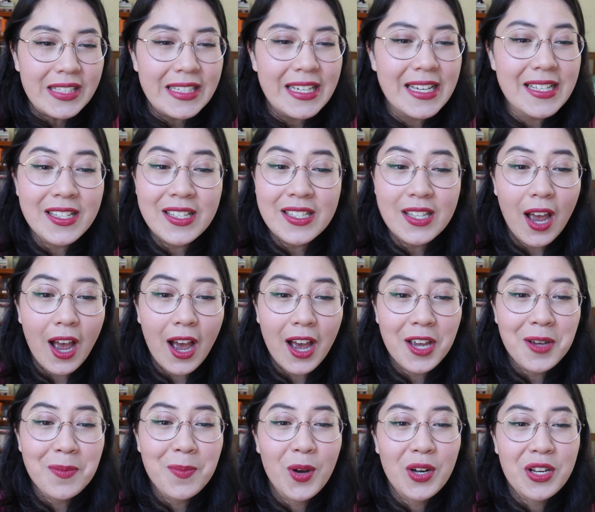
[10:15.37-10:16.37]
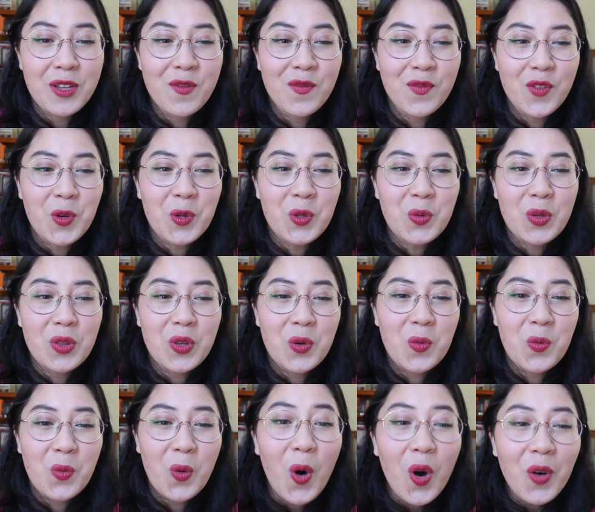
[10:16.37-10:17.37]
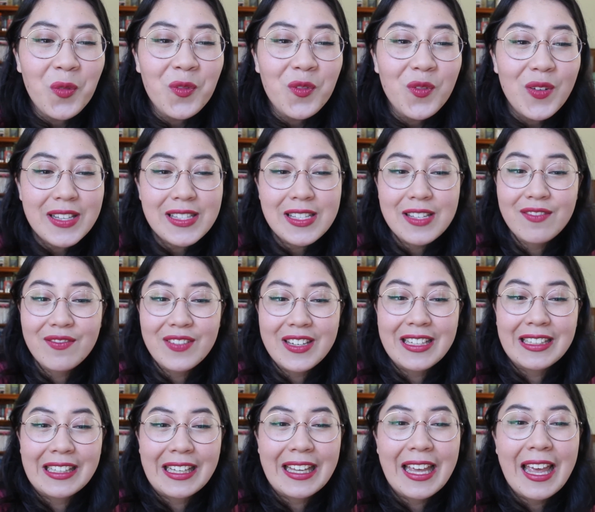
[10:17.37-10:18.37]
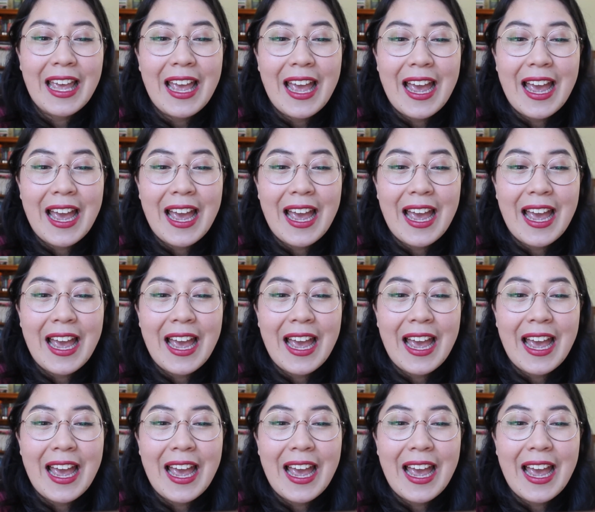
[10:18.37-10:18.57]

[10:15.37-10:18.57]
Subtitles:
His entire body filled with a warm, fuzzy feeling,